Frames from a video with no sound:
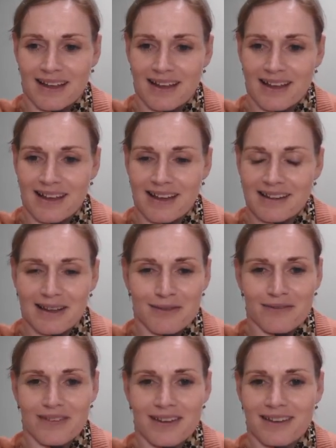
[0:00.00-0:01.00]
And I
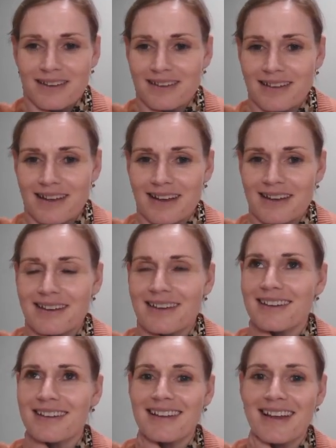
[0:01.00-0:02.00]
think I
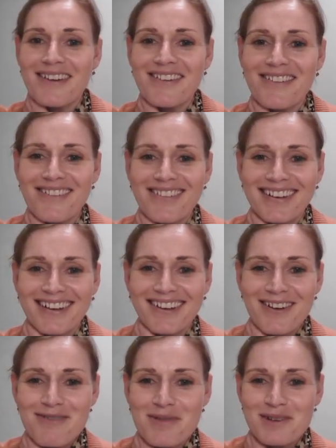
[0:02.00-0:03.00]
can now
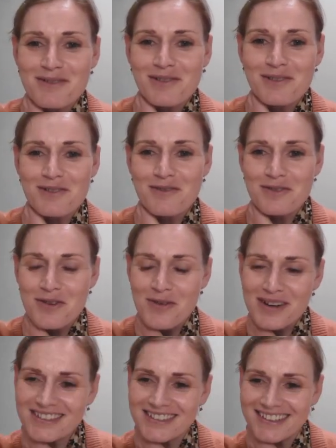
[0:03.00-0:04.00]
open the floor for
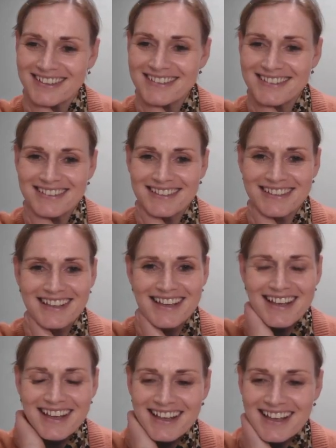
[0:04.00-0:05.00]
questions.
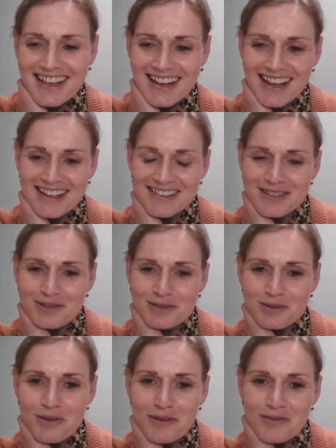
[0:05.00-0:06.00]
And I saw
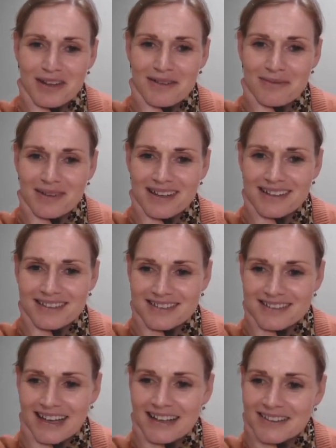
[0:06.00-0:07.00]
2 of them in the
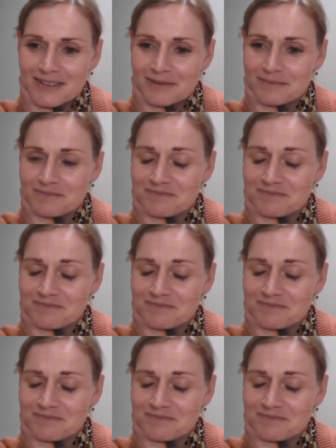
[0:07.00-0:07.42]
chat.